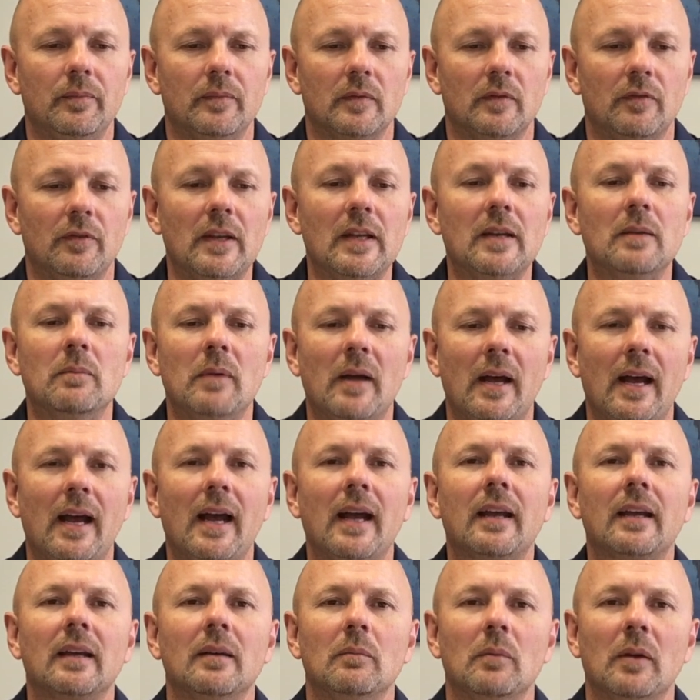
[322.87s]

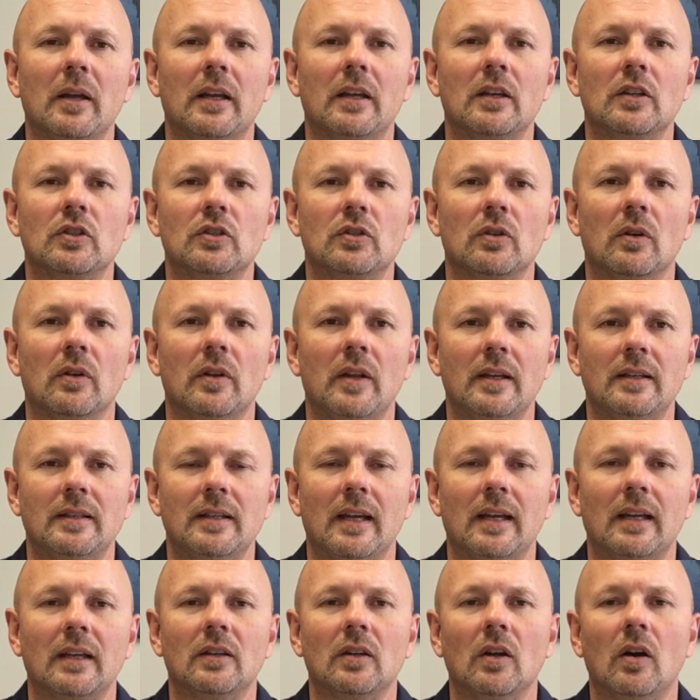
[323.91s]
feedback and making sure they
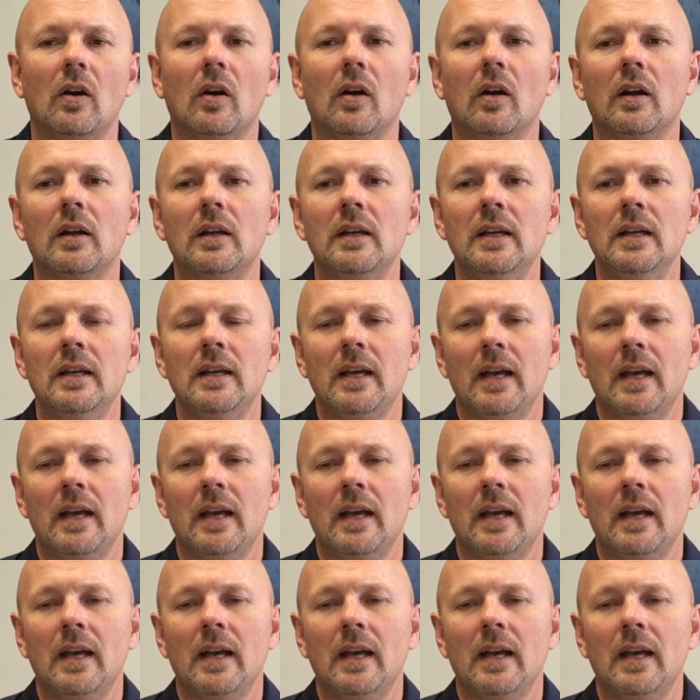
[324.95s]
take it to heart.